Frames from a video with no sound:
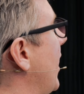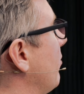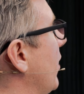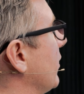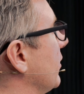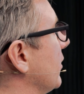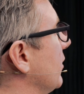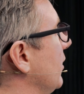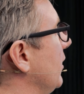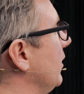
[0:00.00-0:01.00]
top
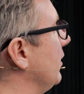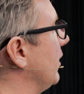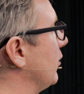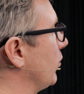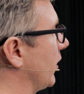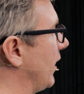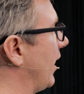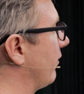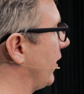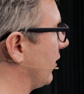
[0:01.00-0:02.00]
monitor, and we're going to
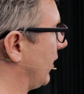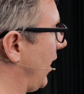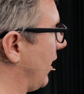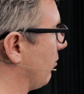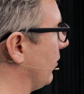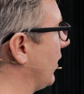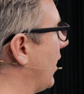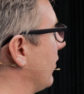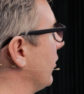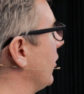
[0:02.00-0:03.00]
have our game
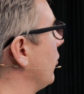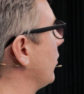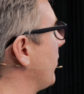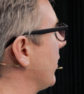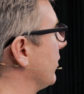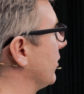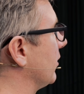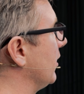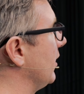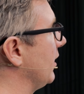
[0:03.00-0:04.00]
on the lower
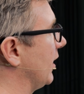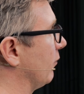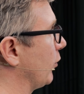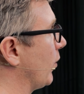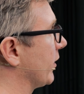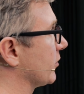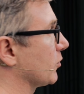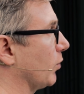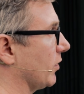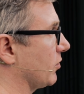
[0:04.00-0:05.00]
monitor. And if we want to
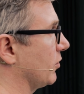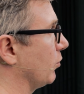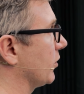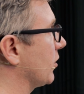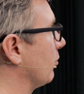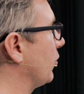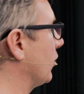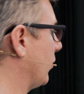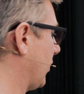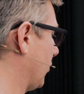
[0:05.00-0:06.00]
switch which computer we're